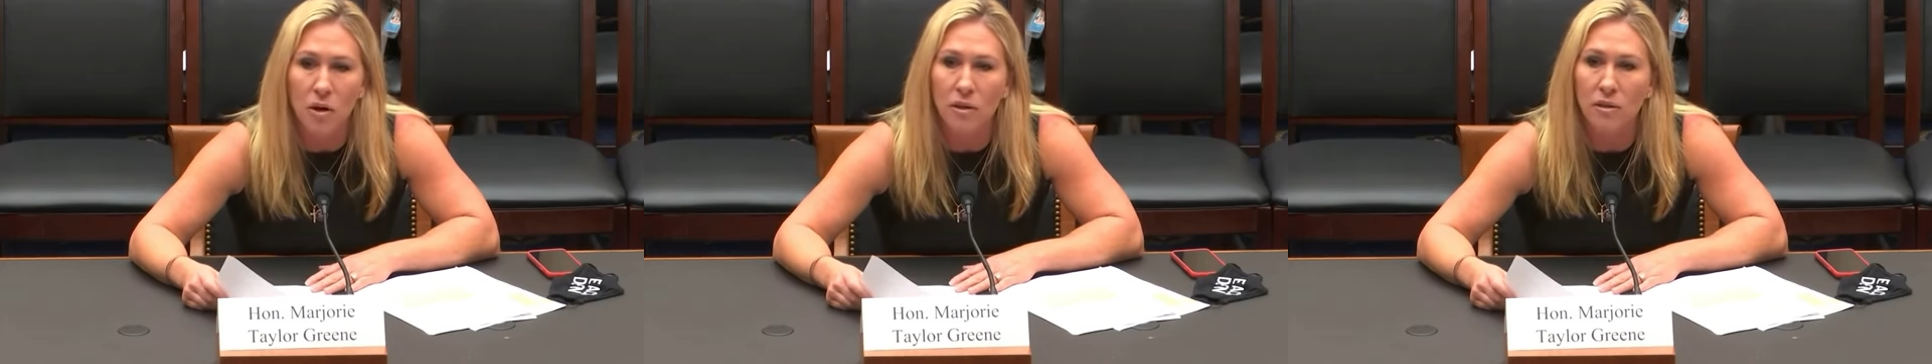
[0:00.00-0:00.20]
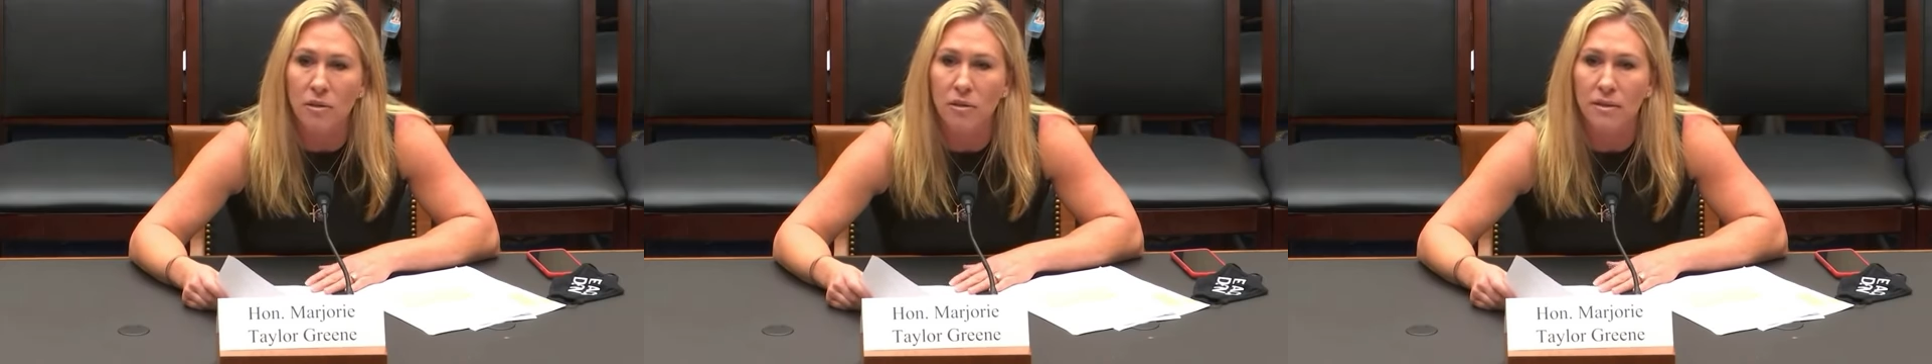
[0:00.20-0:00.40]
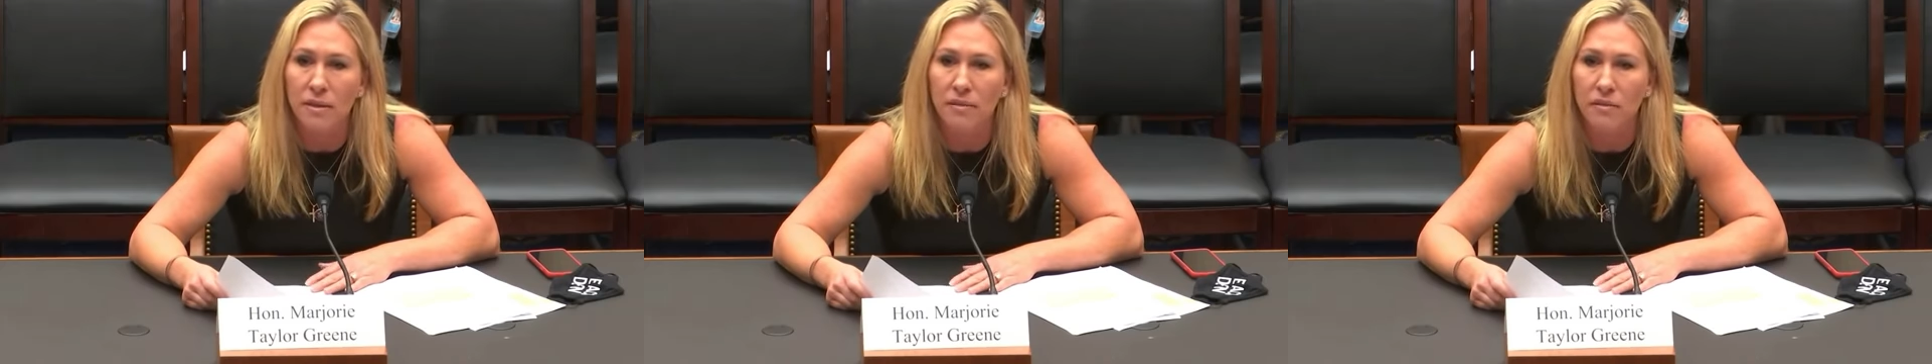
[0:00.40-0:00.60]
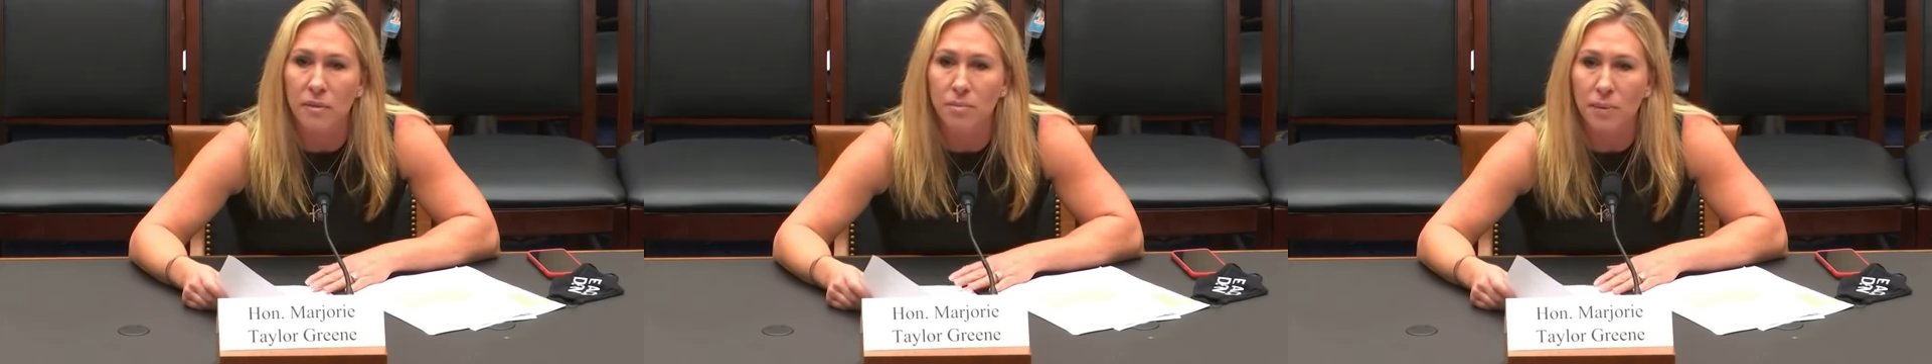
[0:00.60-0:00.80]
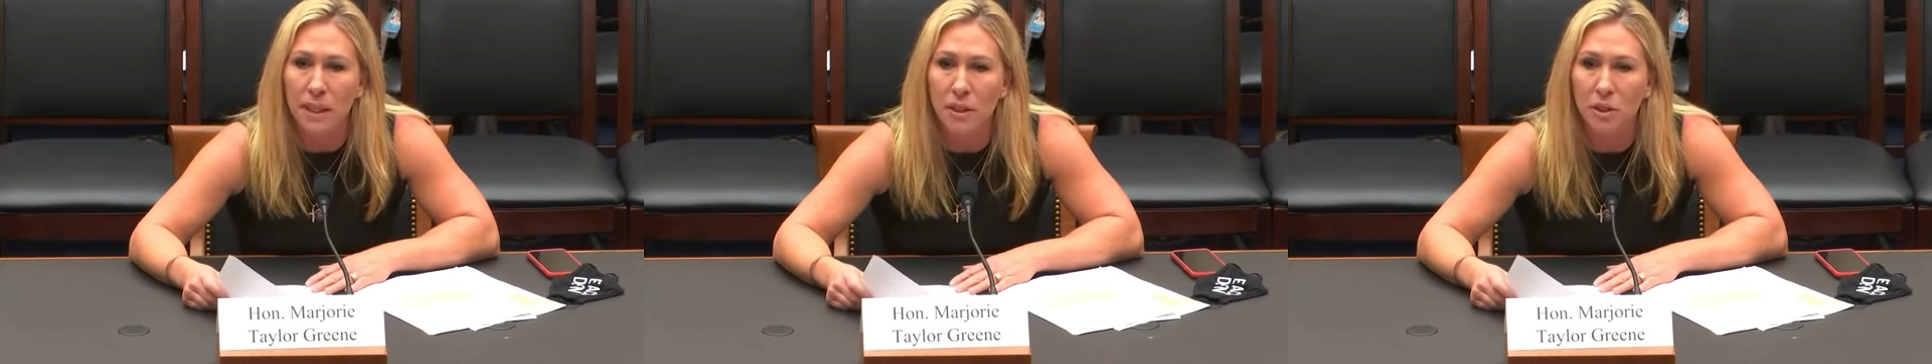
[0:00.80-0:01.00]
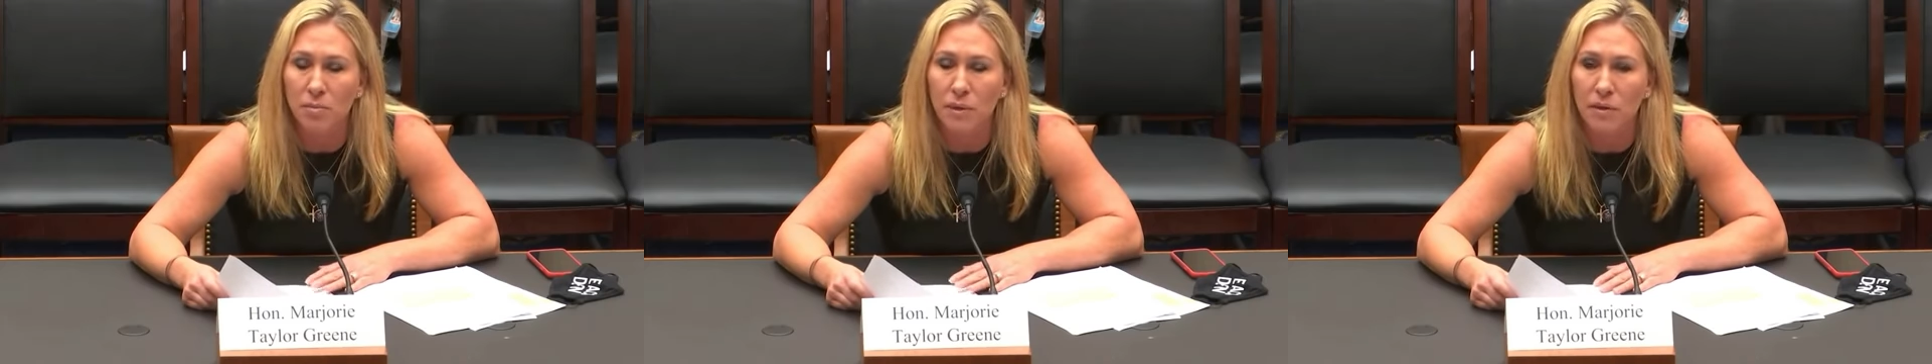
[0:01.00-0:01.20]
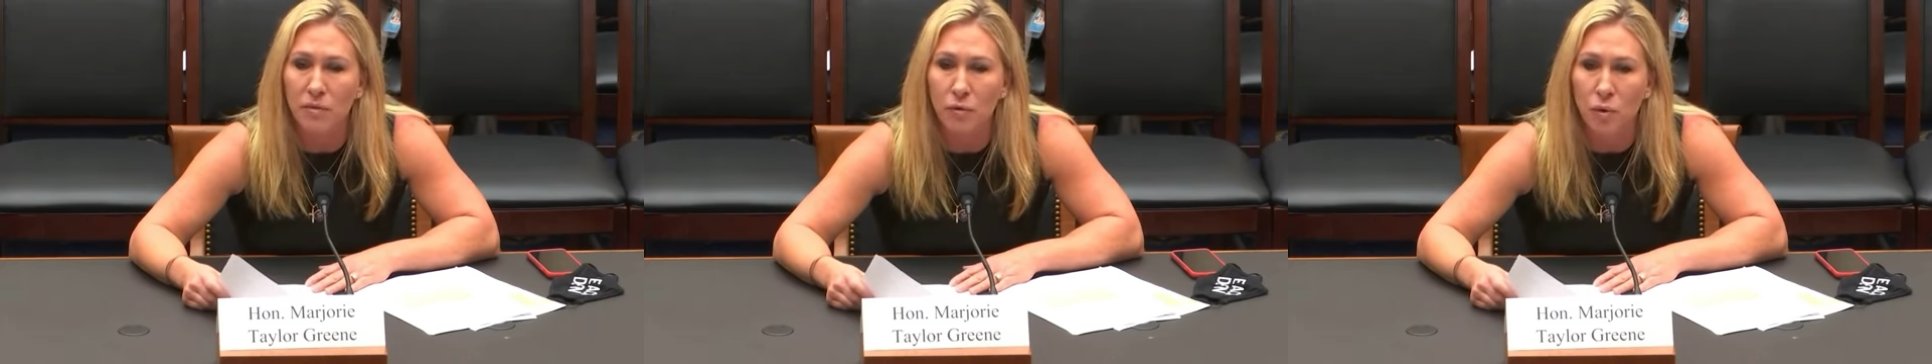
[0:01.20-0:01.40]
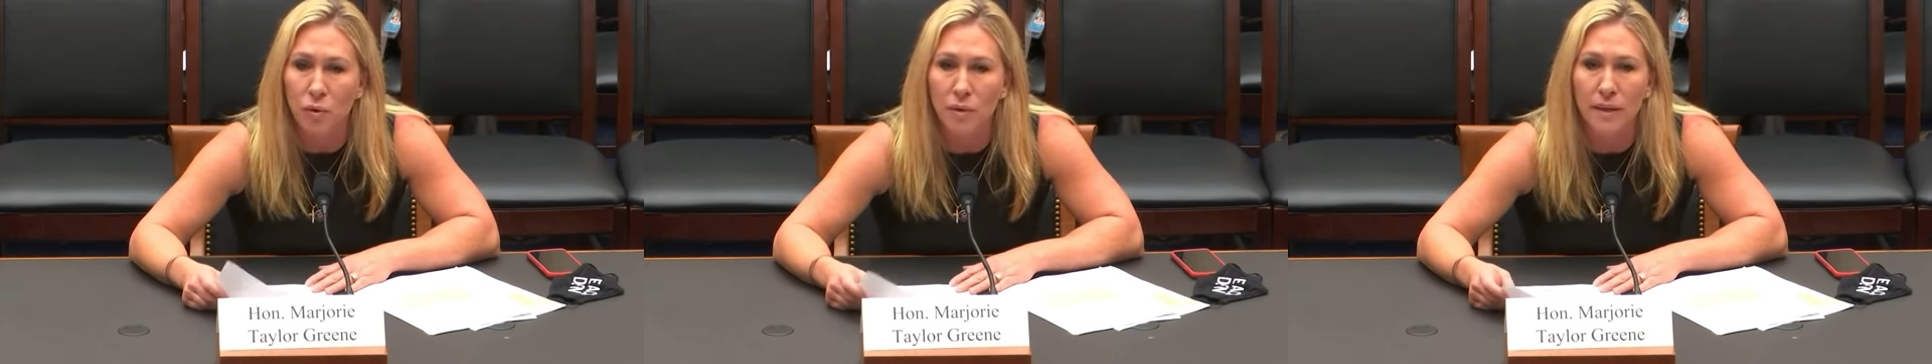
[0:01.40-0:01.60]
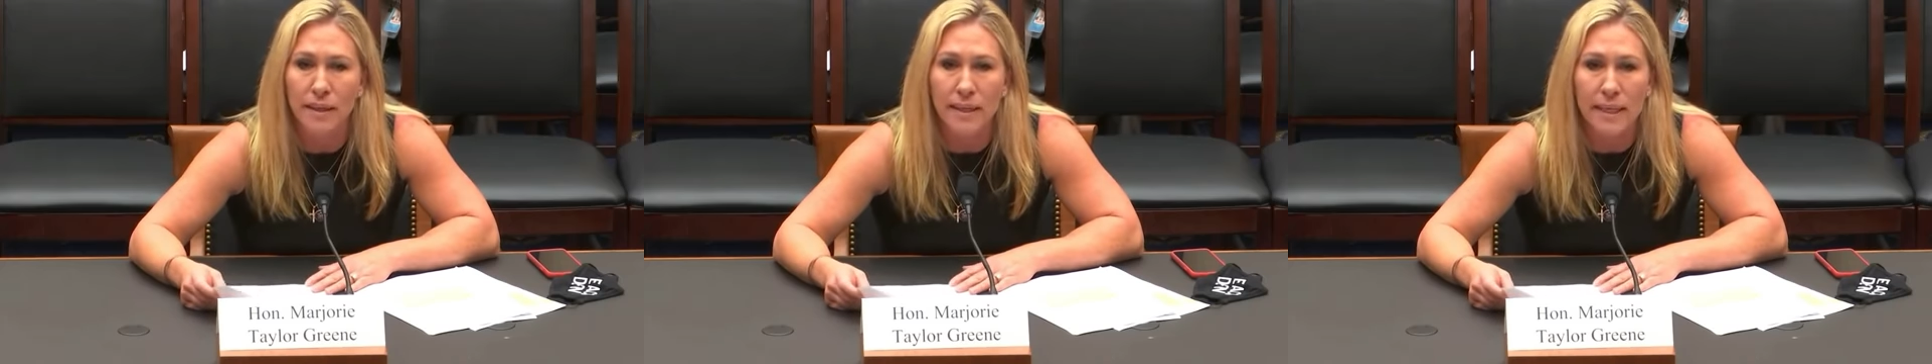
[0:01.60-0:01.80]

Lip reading: articles of impeachment forward